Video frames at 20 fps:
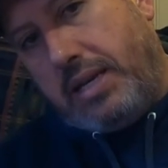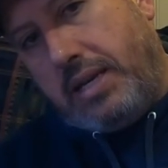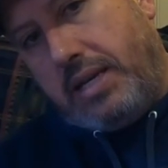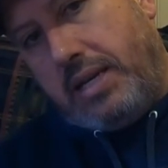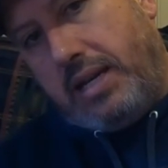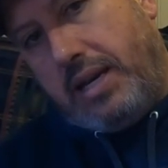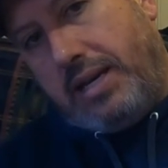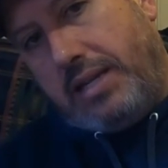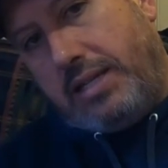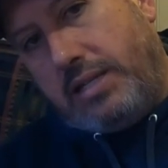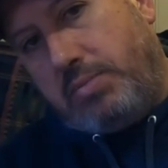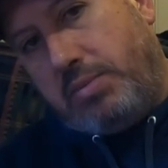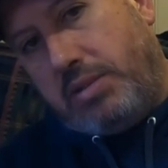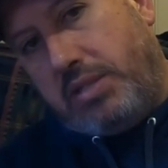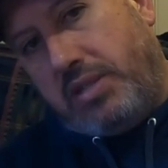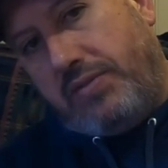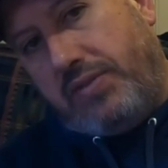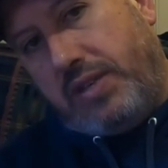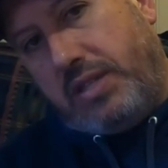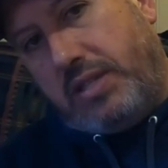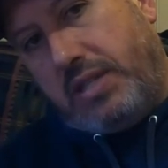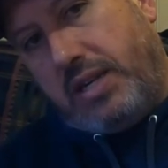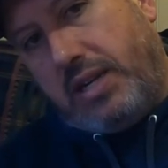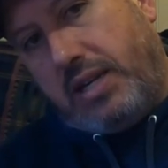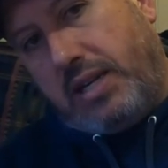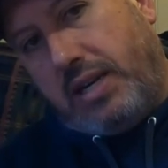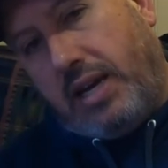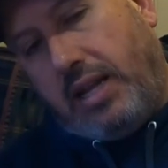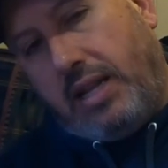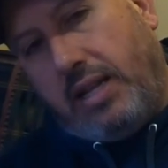in a specific set of
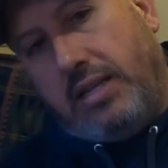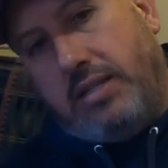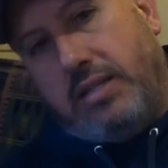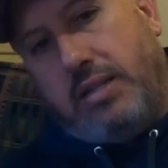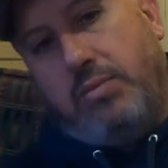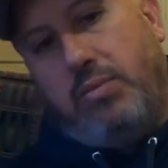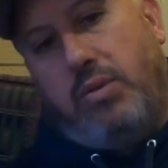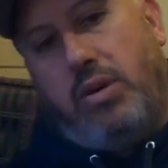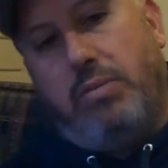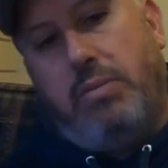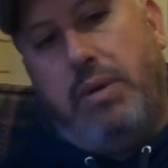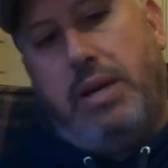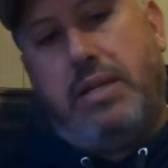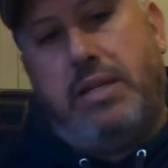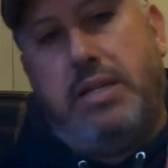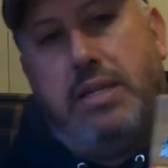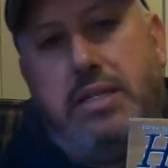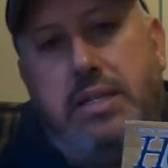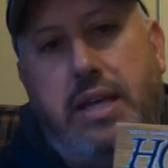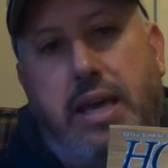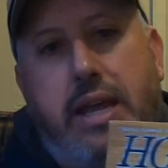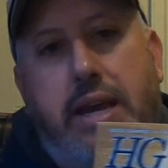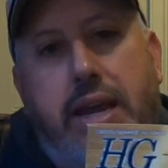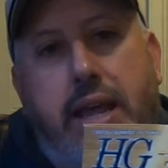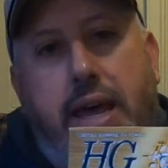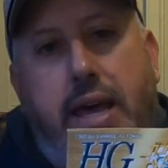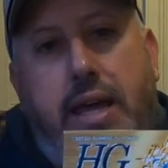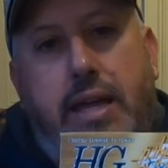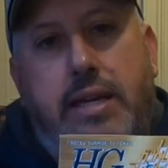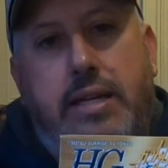colours, and what makes it stand
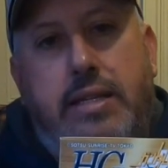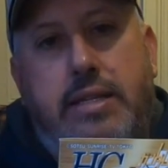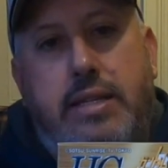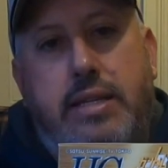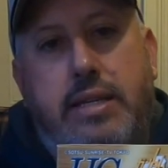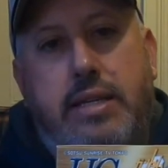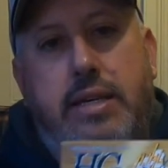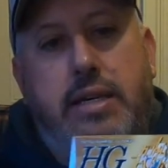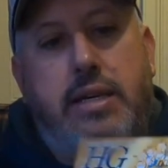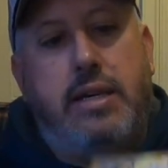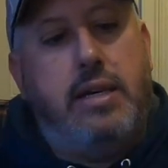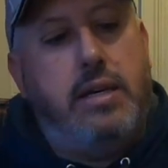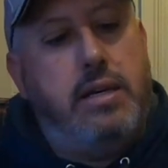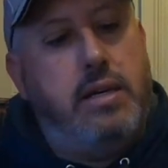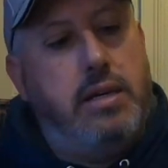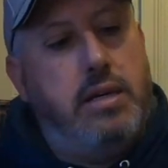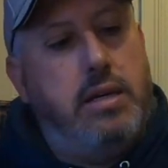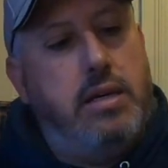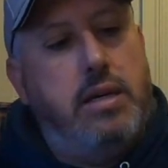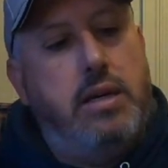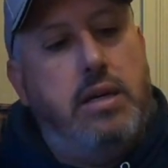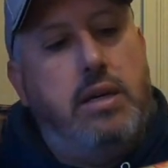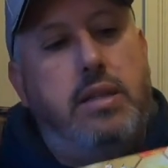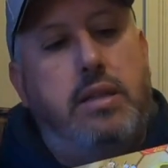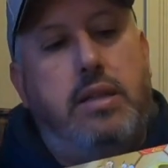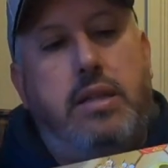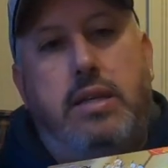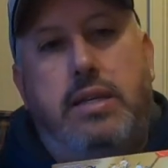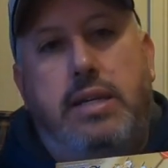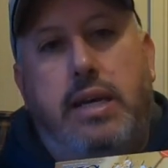out is the
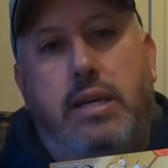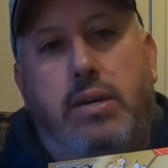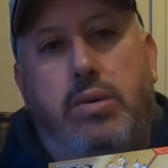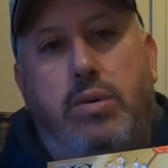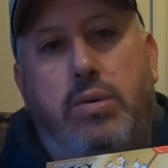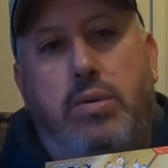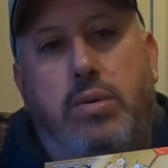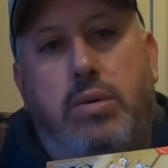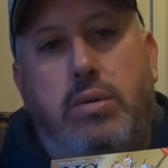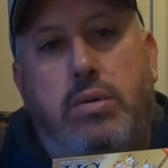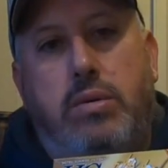decal.